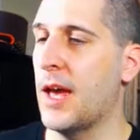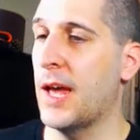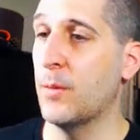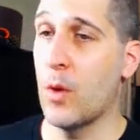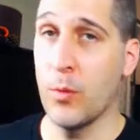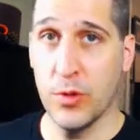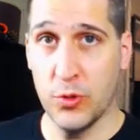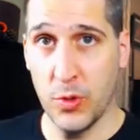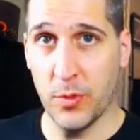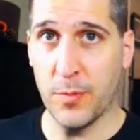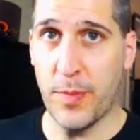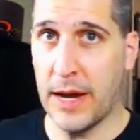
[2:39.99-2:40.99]
and what we're
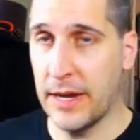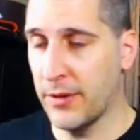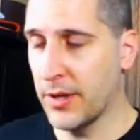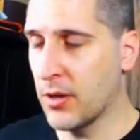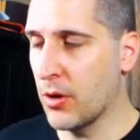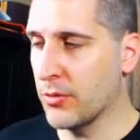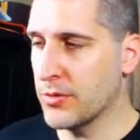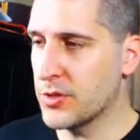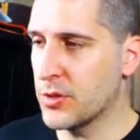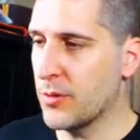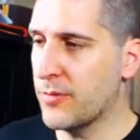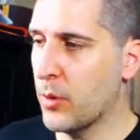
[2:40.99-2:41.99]
doing with binary code and
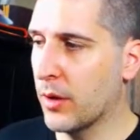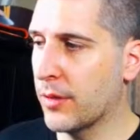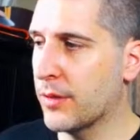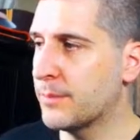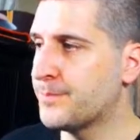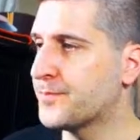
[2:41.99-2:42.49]
so forth.